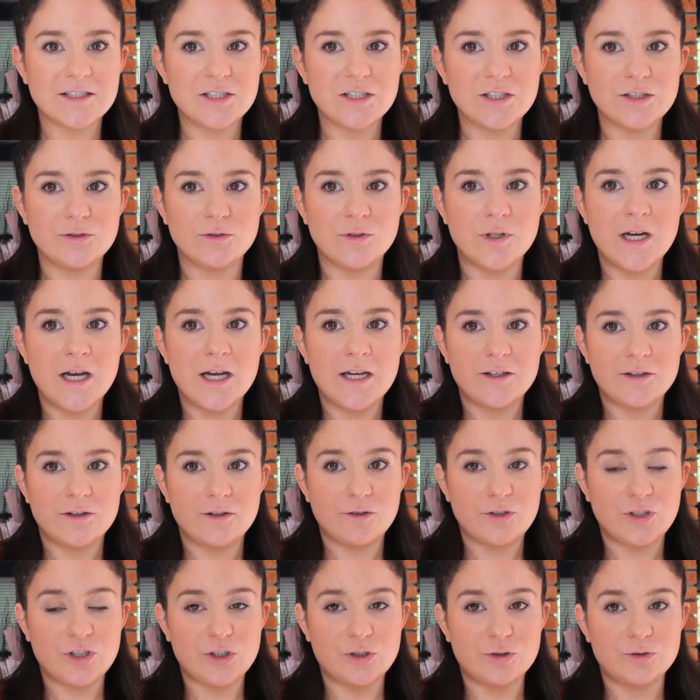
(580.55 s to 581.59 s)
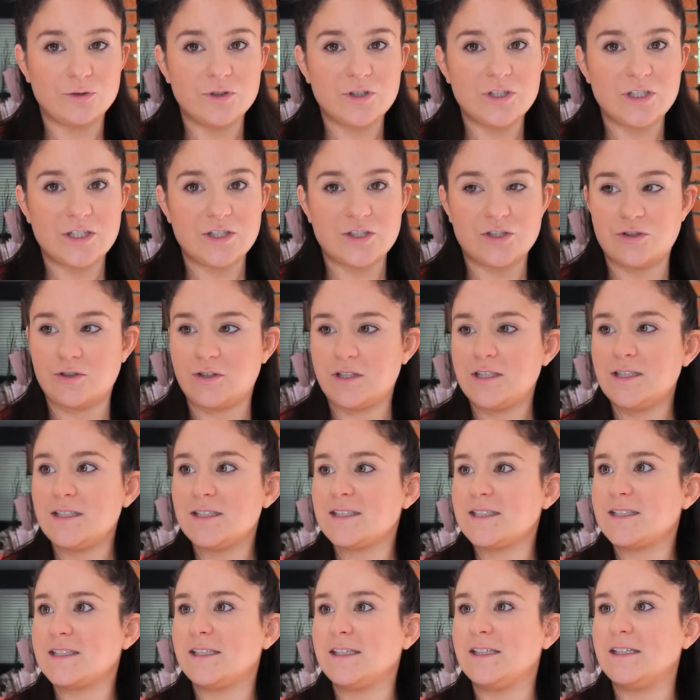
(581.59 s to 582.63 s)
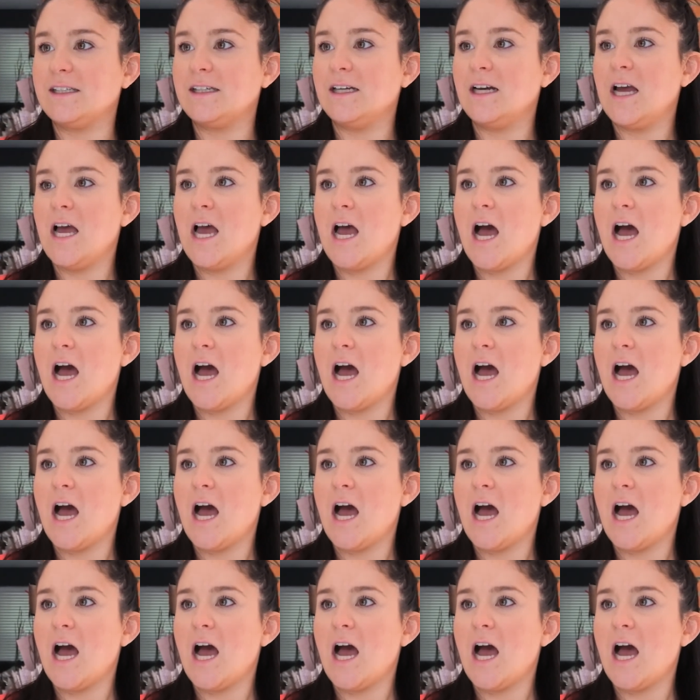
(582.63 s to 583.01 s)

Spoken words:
2. They're huge, as you can see.